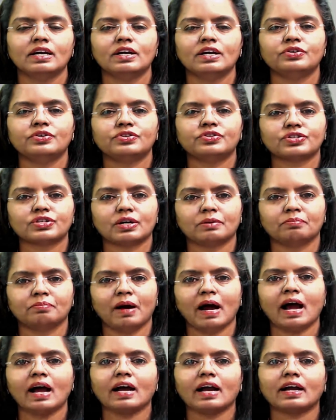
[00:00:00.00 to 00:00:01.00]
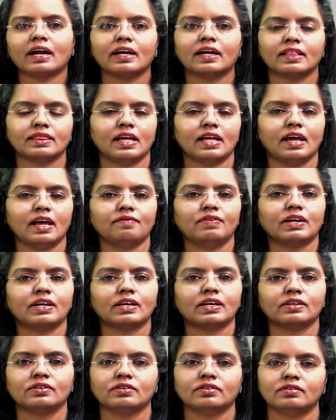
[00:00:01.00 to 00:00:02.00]
just come back and then we
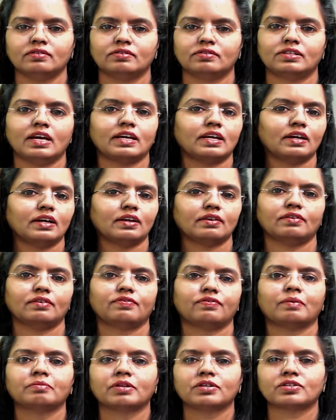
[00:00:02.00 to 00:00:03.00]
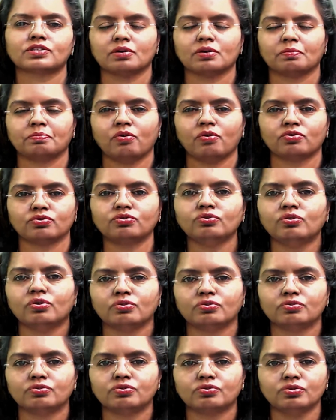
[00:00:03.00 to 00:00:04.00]
can take it from the support
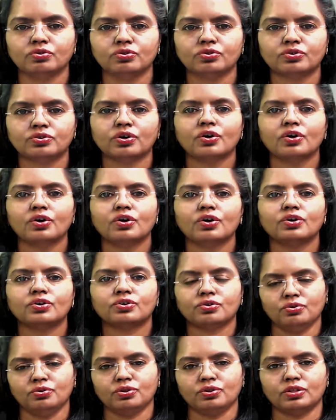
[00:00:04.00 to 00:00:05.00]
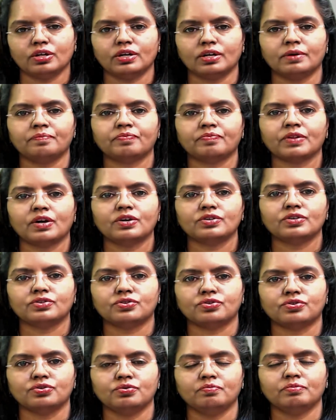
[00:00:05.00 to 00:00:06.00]
route to the
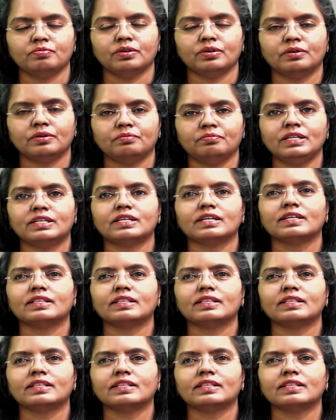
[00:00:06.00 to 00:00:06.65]
Zoom meeting.